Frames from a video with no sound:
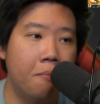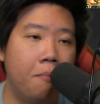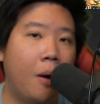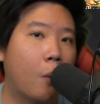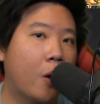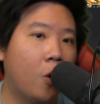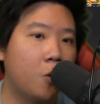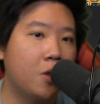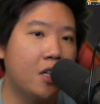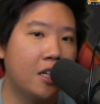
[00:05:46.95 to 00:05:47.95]
But we're
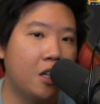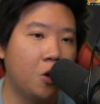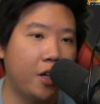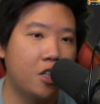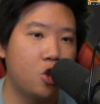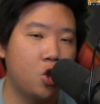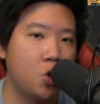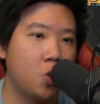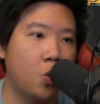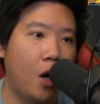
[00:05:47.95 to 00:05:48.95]
only going to look
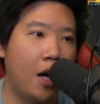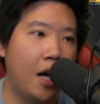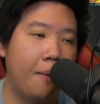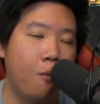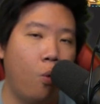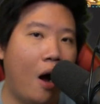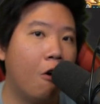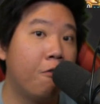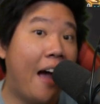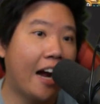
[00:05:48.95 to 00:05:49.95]
into
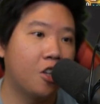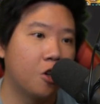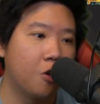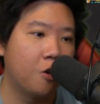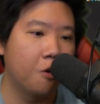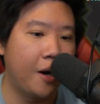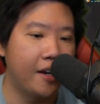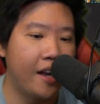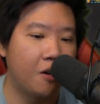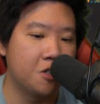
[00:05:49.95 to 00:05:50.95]
wow factor
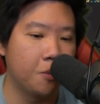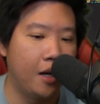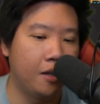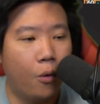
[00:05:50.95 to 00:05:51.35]
right now as well.